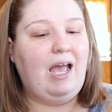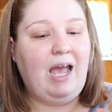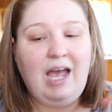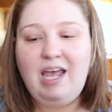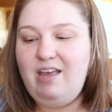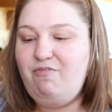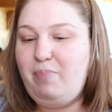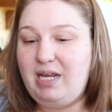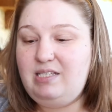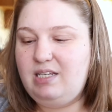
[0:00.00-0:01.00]
I have
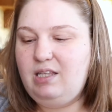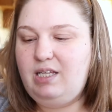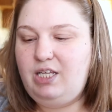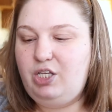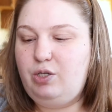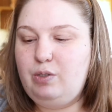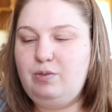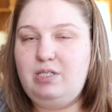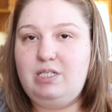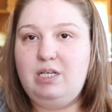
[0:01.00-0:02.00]
basically
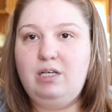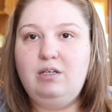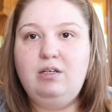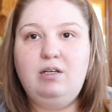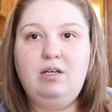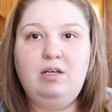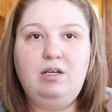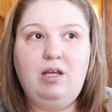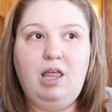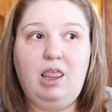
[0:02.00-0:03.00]
used
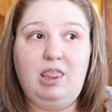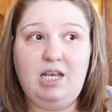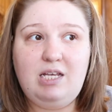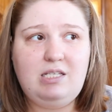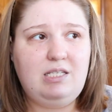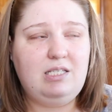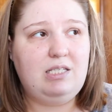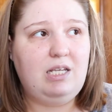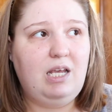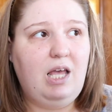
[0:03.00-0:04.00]

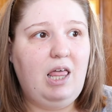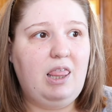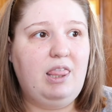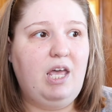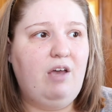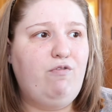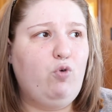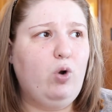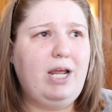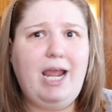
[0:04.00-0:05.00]
this, the
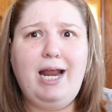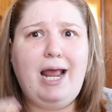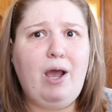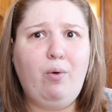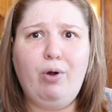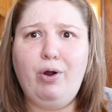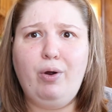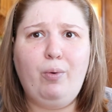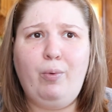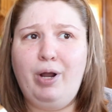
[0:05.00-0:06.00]

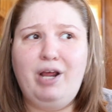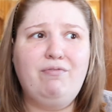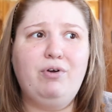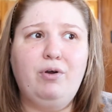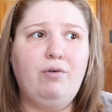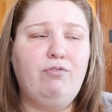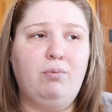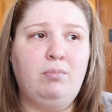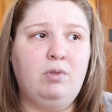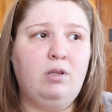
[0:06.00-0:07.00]
48-hour whatever
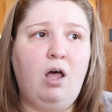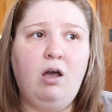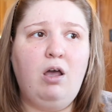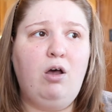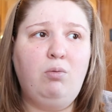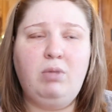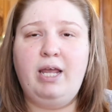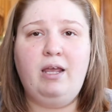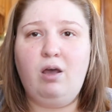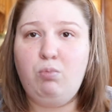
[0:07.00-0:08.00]
from
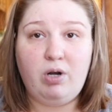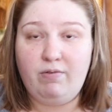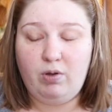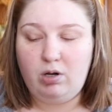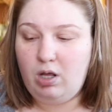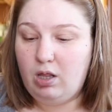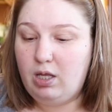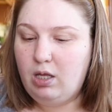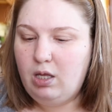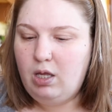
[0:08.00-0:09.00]
Lancome, whatever you want to call
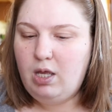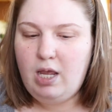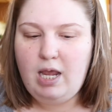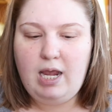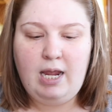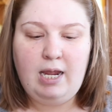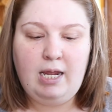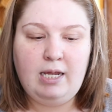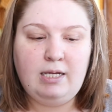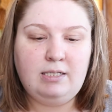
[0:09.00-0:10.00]
it,
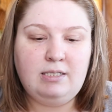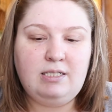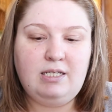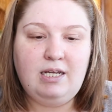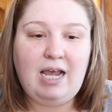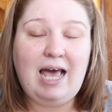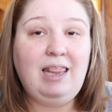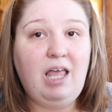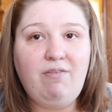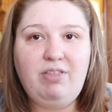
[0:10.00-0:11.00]
and I
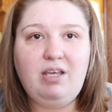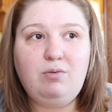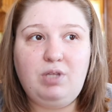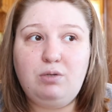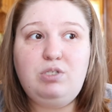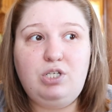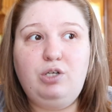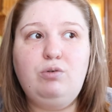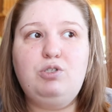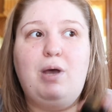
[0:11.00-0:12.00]
love those
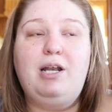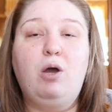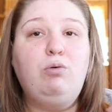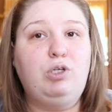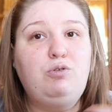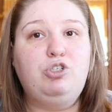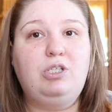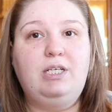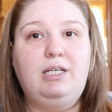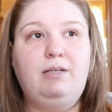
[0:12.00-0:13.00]
two, so I don't
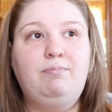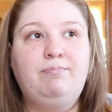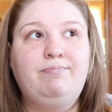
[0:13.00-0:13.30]
usually